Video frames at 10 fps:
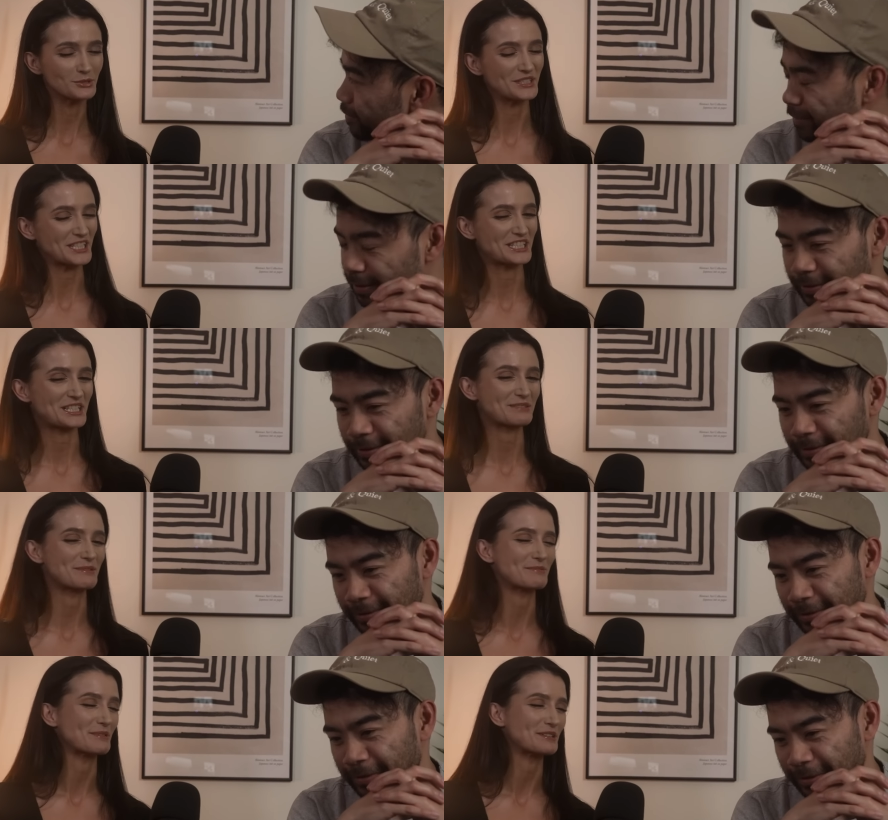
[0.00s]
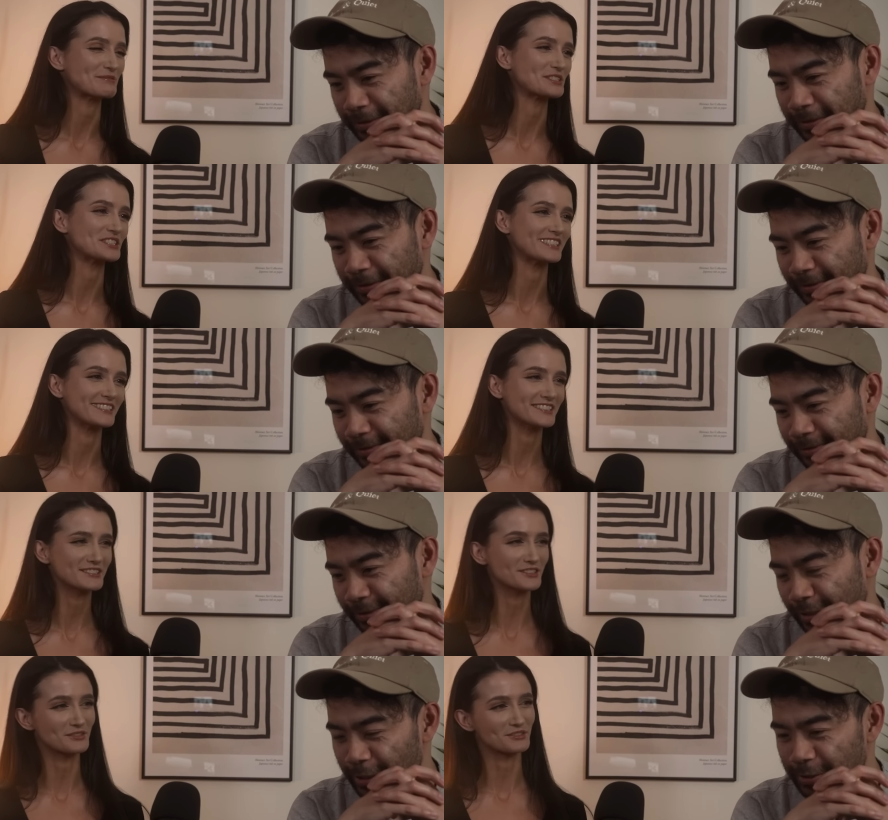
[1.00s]
Speaker 1: You said that, but not really.
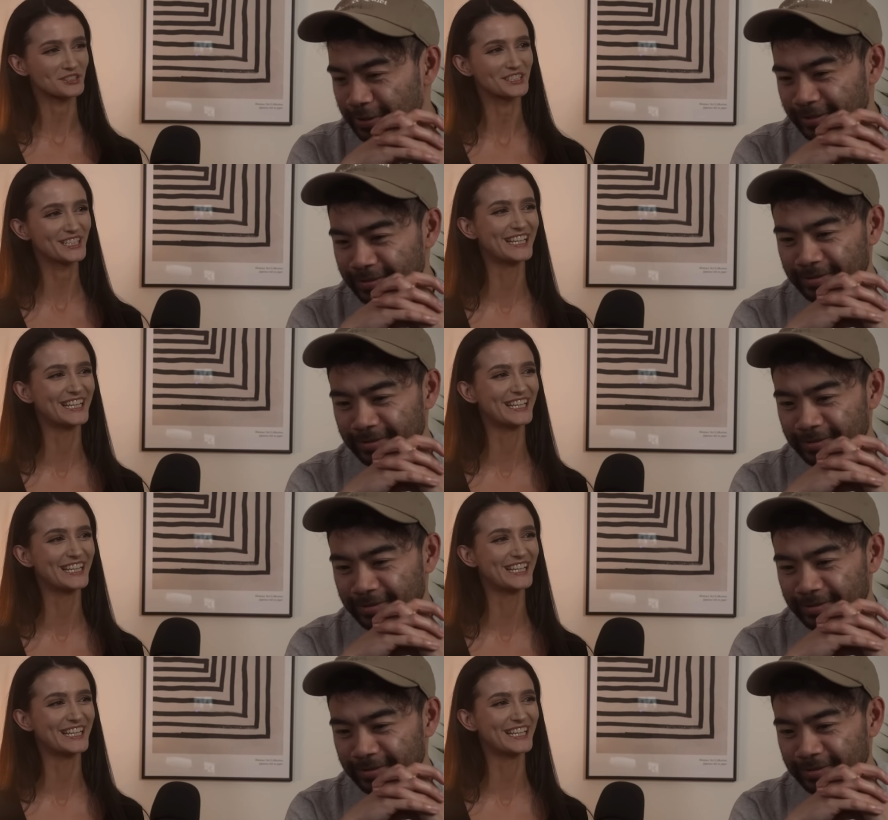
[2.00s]
I did,